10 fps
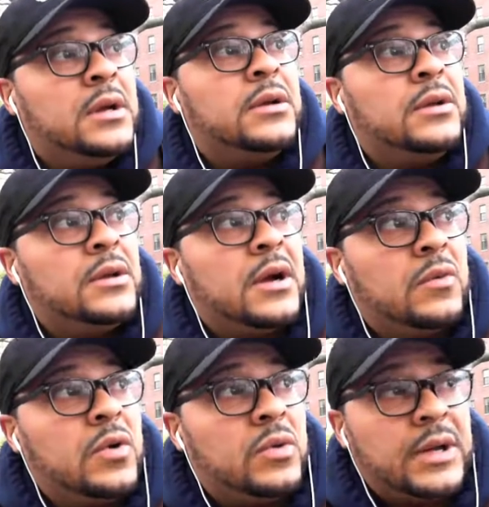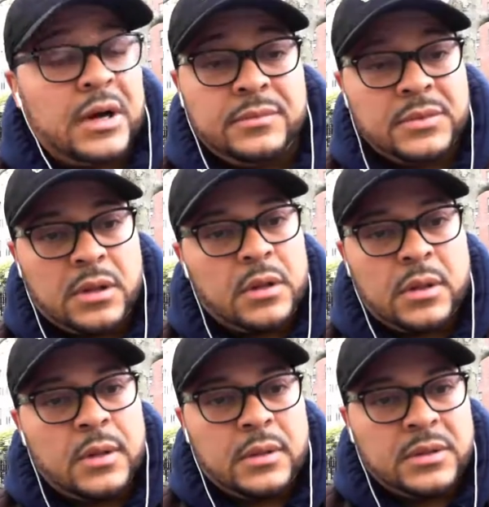You know, I woke up.
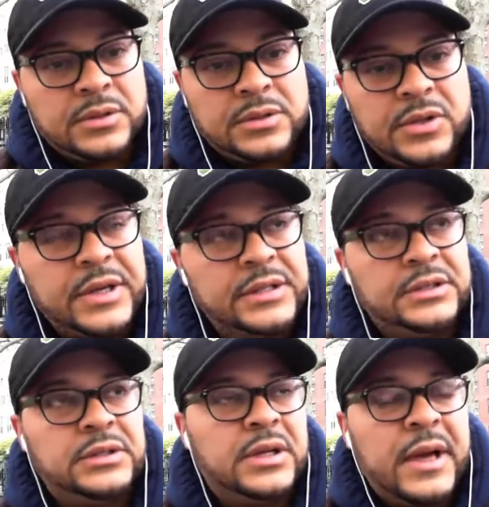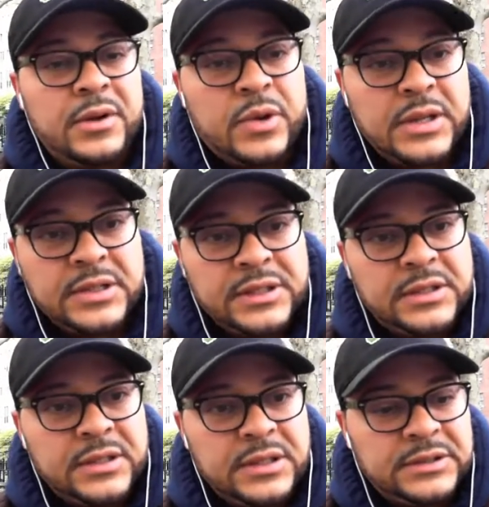Oh, it was crazy. Anyway, let's
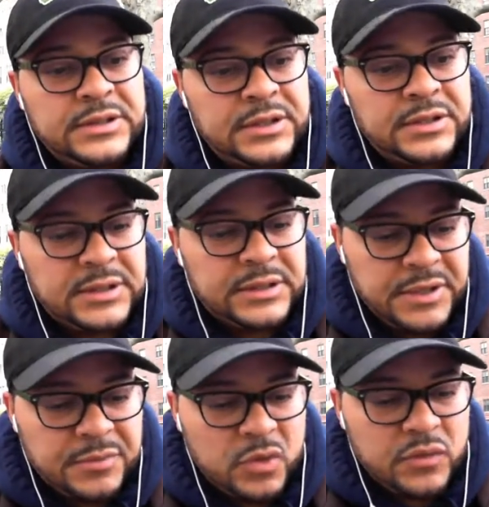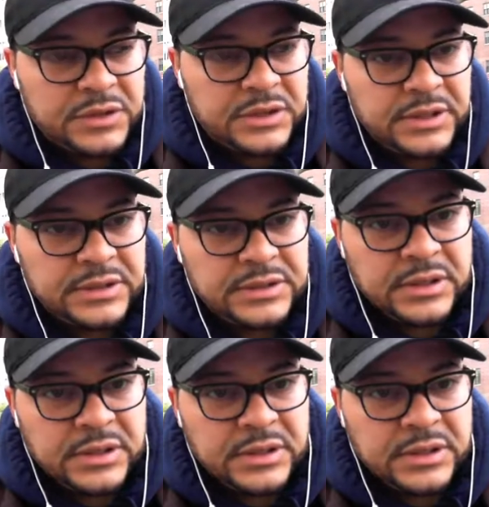get moving to this.